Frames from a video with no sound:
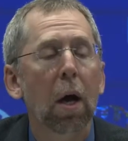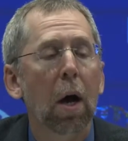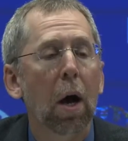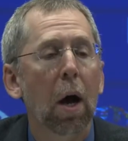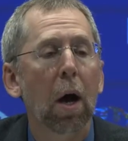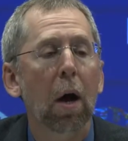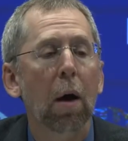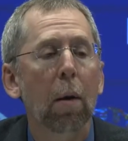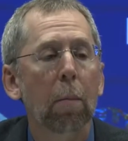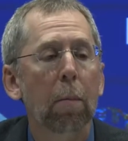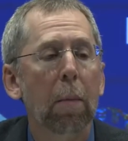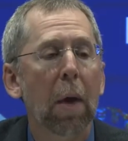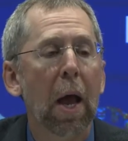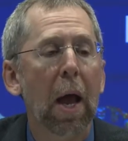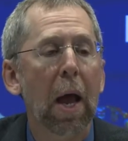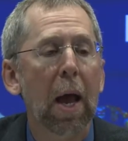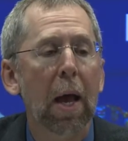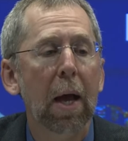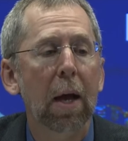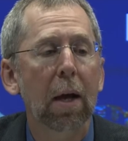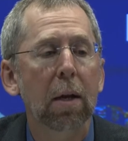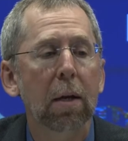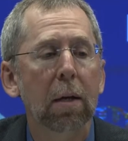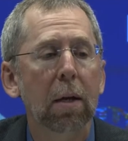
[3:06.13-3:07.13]
Um,
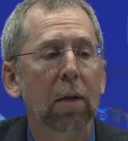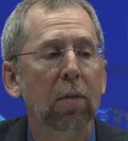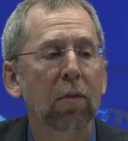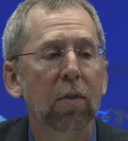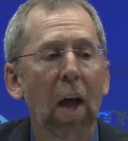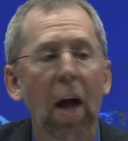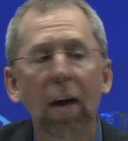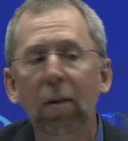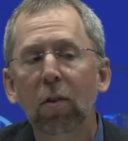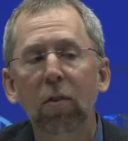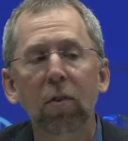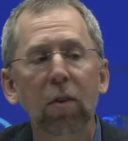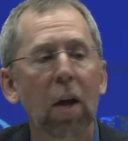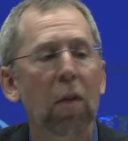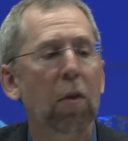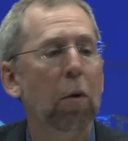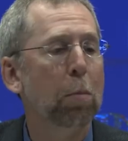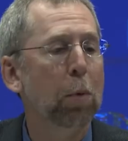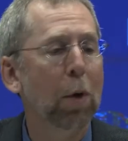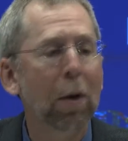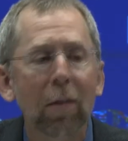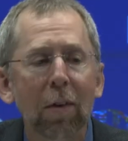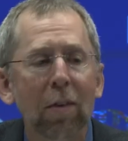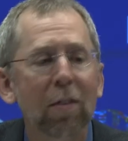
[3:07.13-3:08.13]
and it's not to say
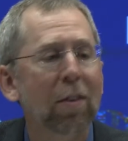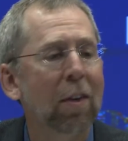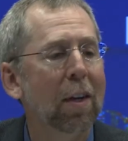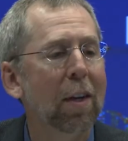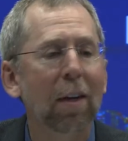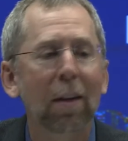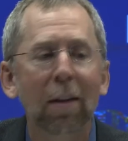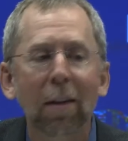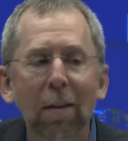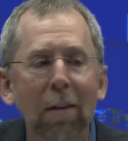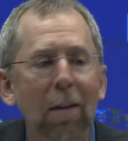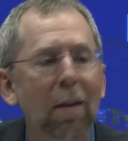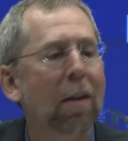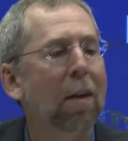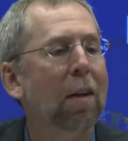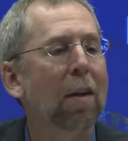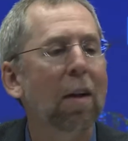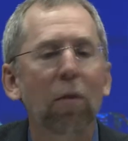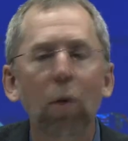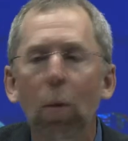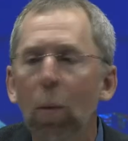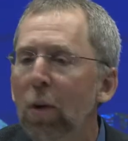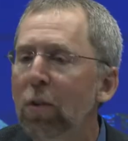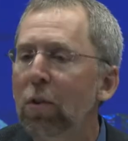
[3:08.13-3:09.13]
that previously
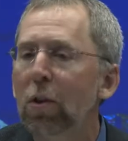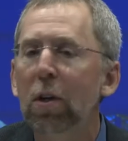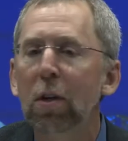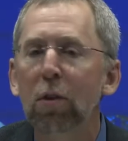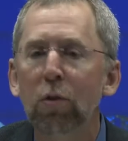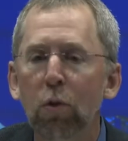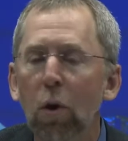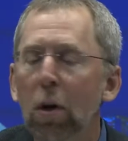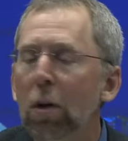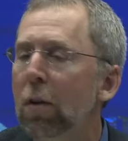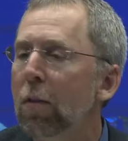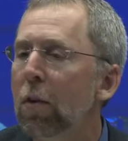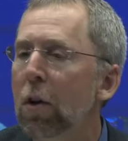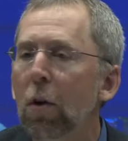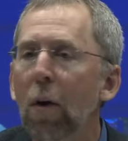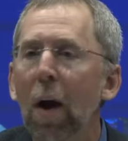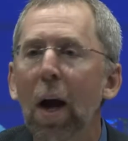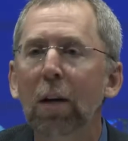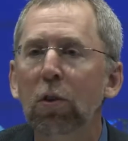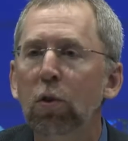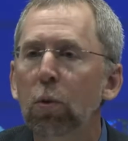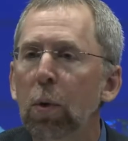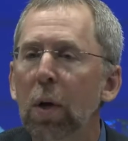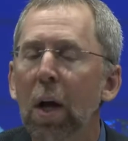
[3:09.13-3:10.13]
there wasn't constructive
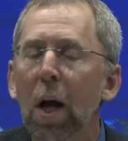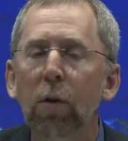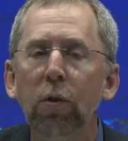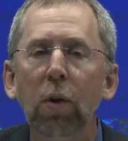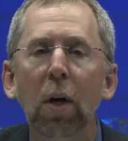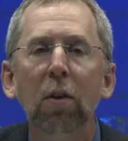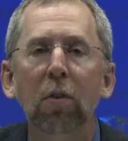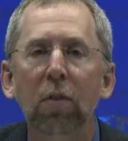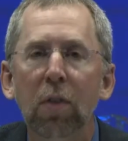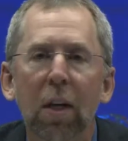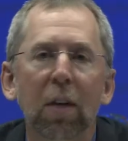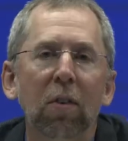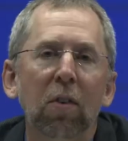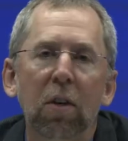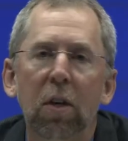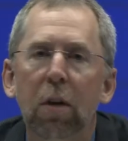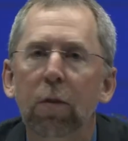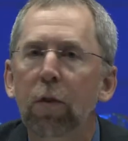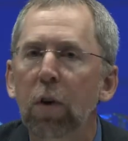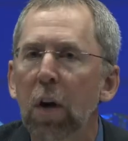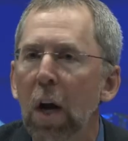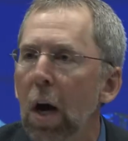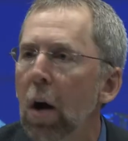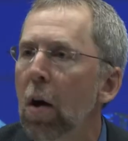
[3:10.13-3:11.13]
interaction with the council. I just think it's a
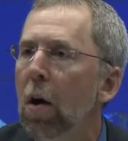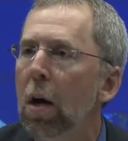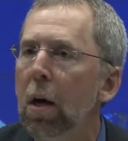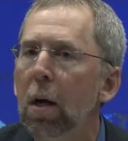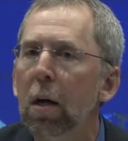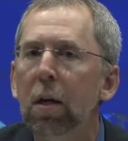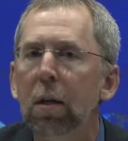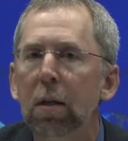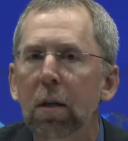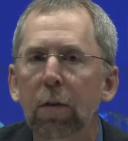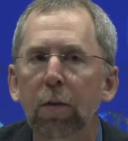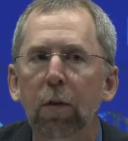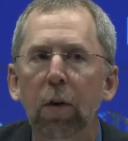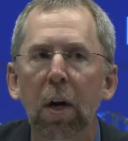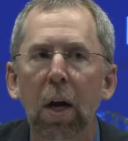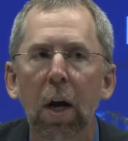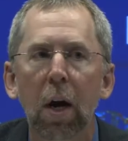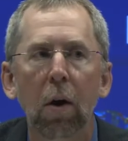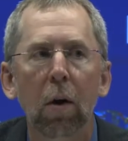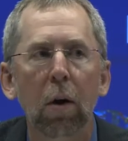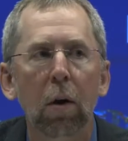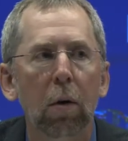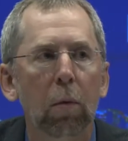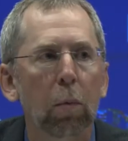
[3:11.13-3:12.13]
different era, a different
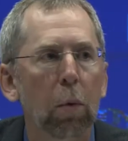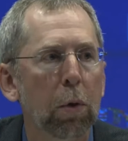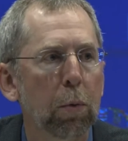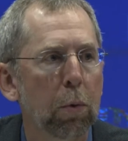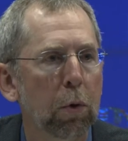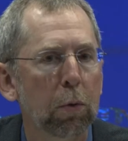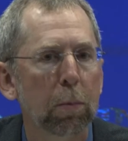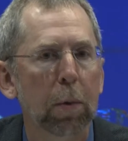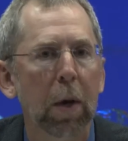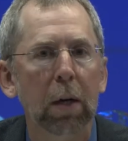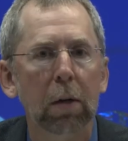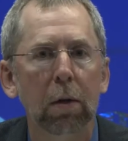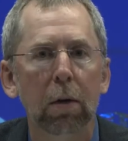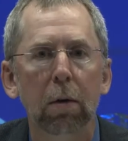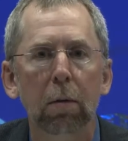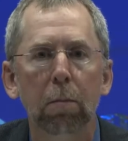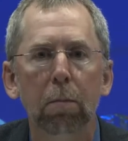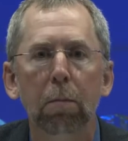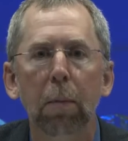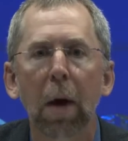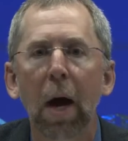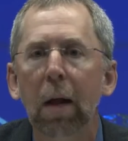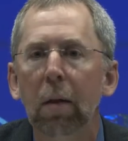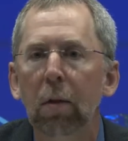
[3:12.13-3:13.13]
era with respect to
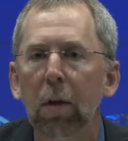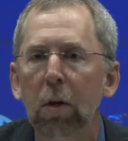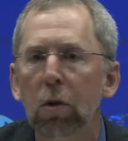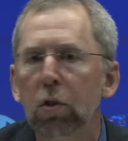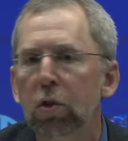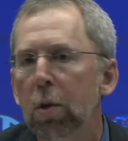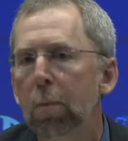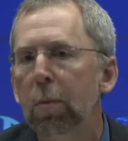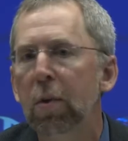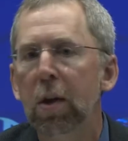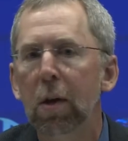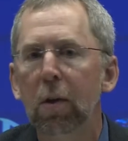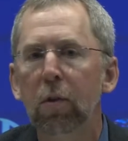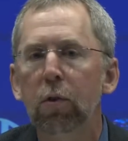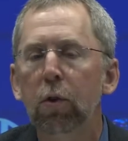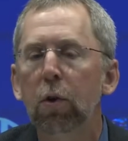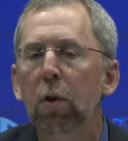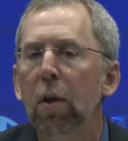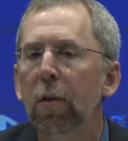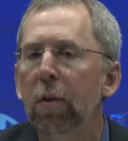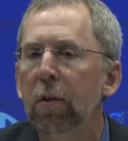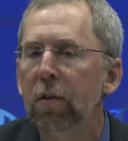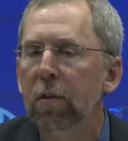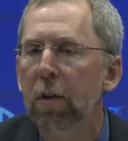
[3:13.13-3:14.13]
my leadership of the
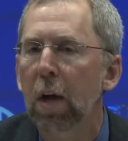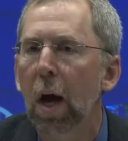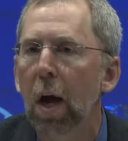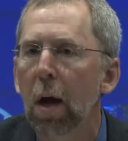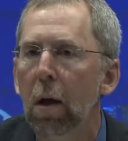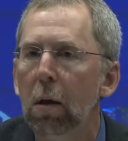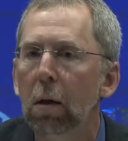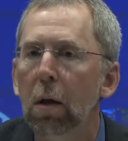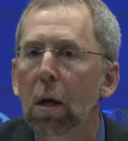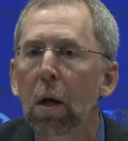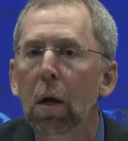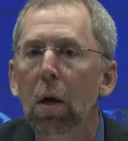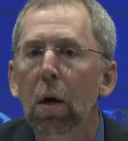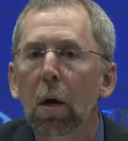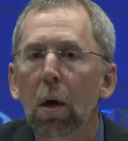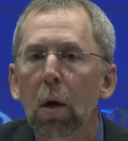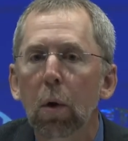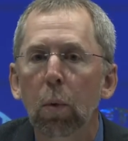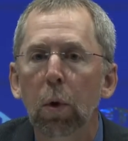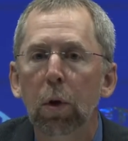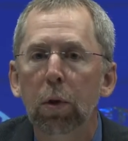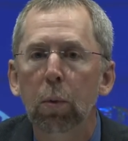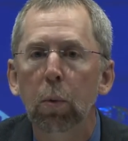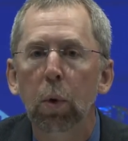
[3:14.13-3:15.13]
institute and the style
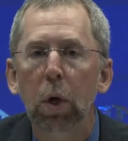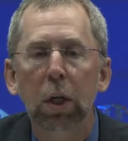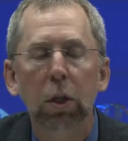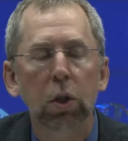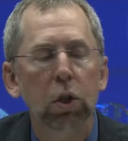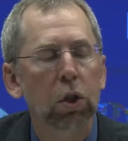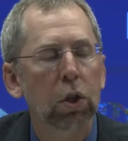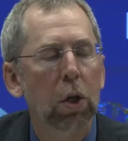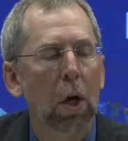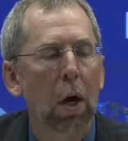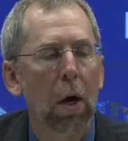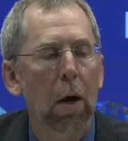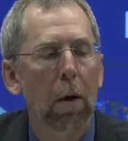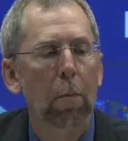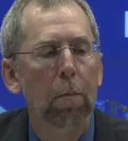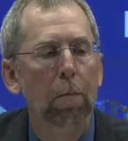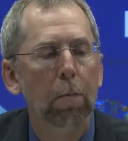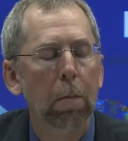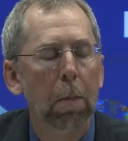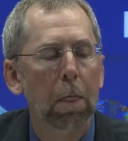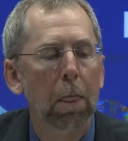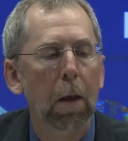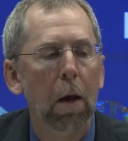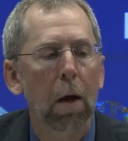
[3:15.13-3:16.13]
with which
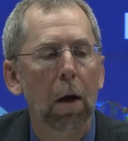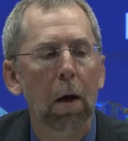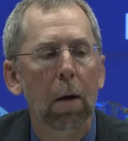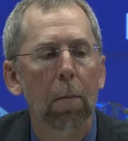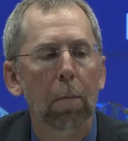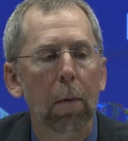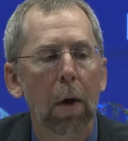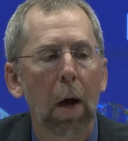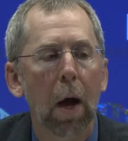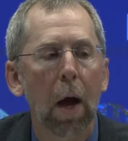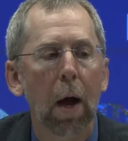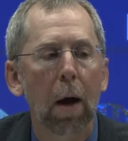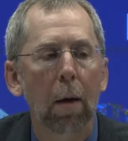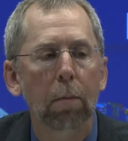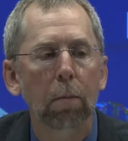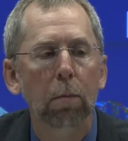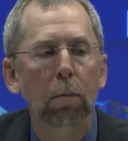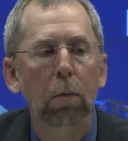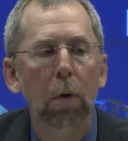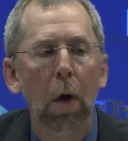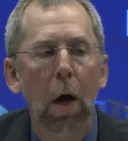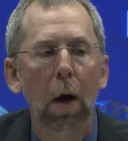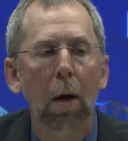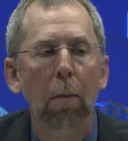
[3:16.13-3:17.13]
um, um,
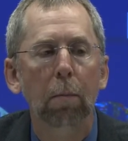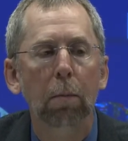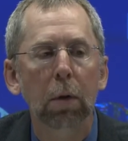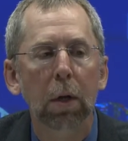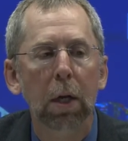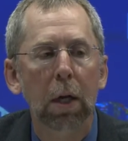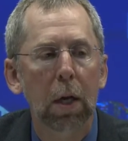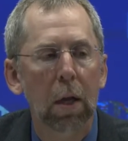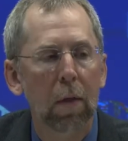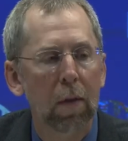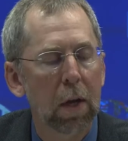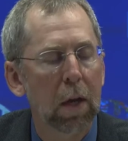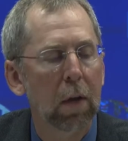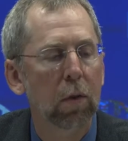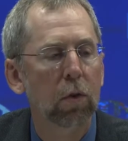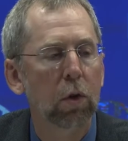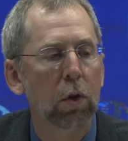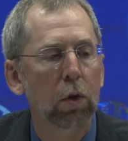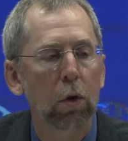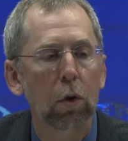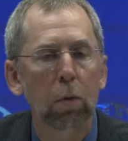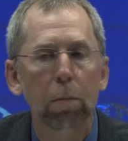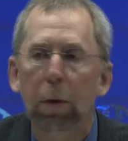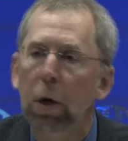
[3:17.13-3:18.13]
I'm, I'm, leading the
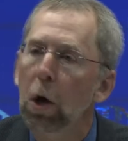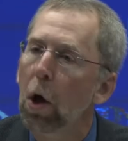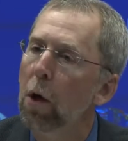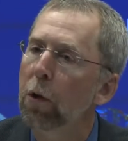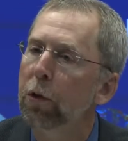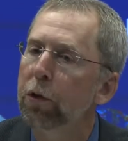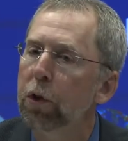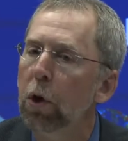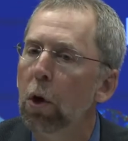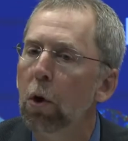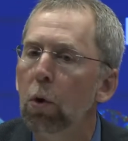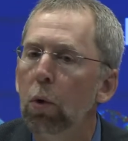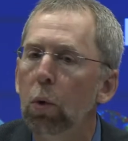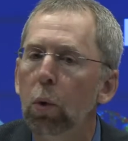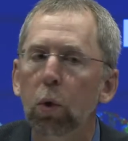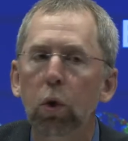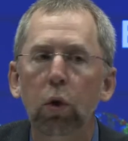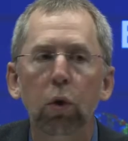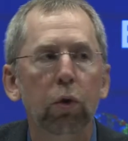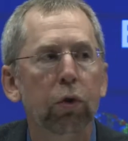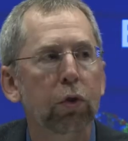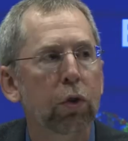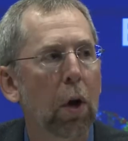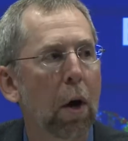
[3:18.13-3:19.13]
Institute, but also
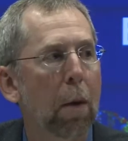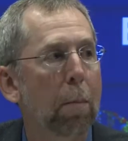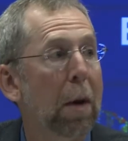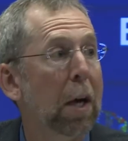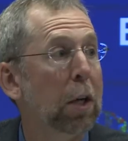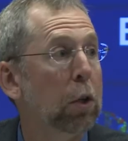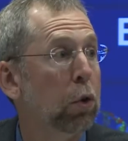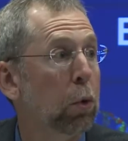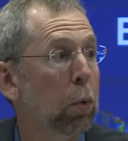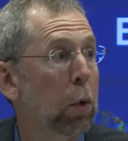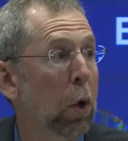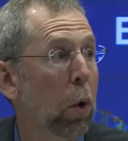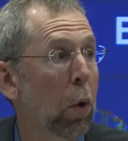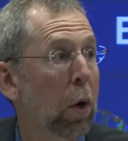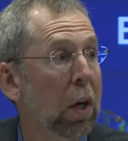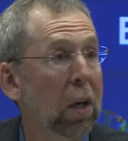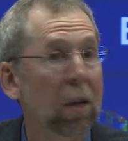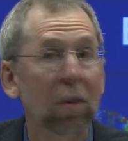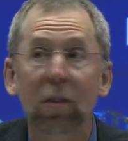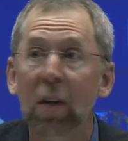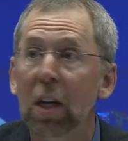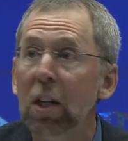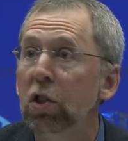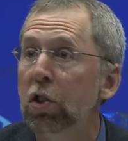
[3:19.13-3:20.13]
you saw a major
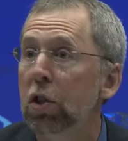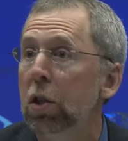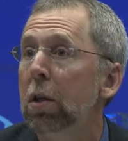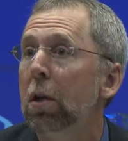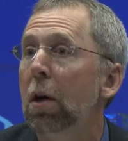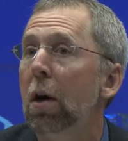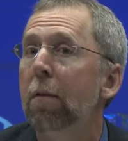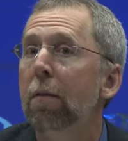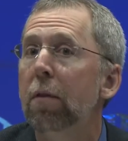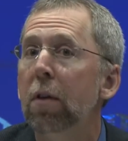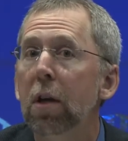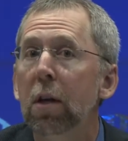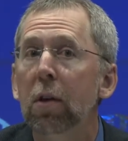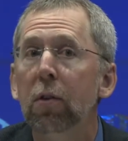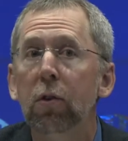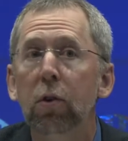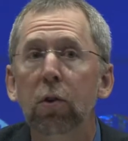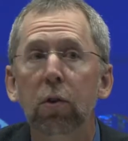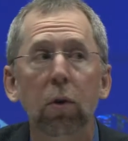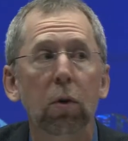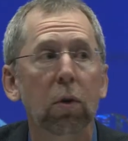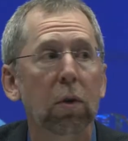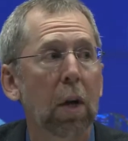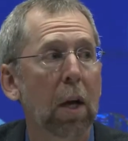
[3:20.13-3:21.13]
reorganization of the
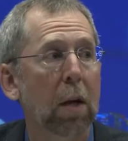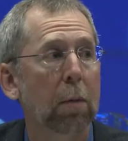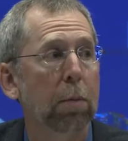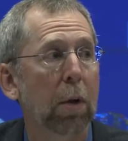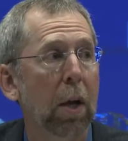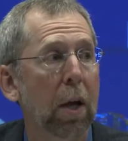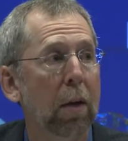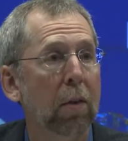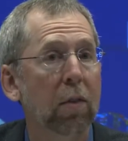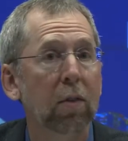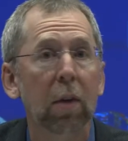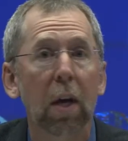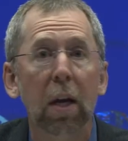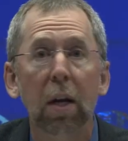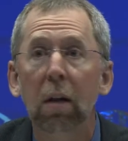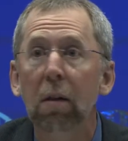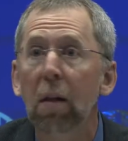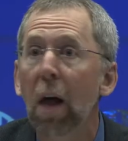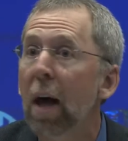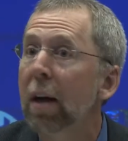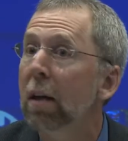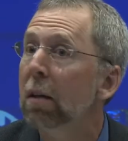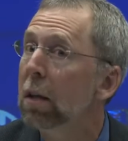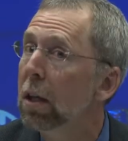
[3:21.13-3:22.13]
Institute take place and a
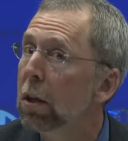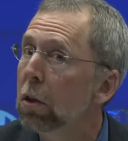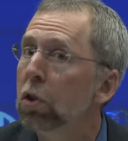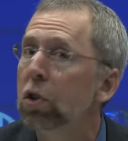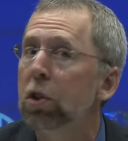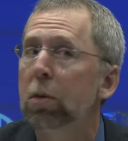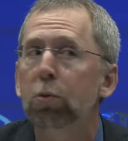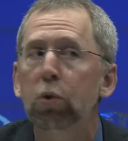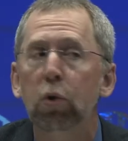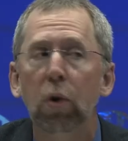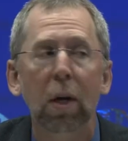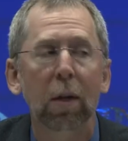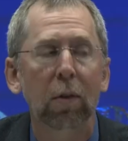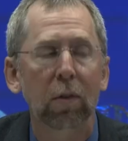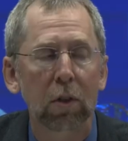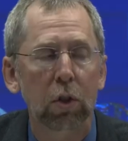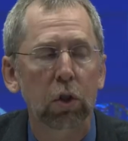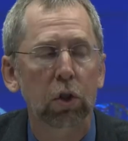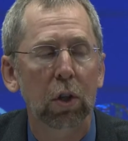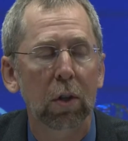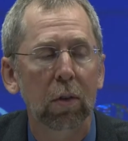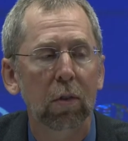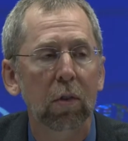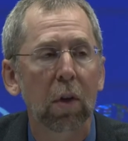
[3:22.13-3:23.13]
lot of leadership
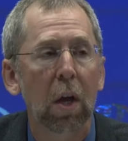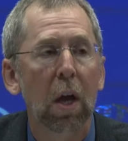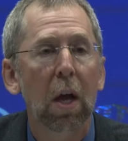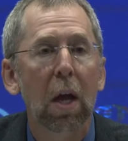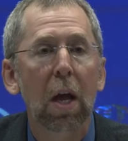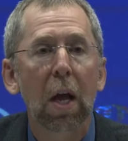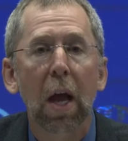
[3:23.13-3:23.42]
transitions.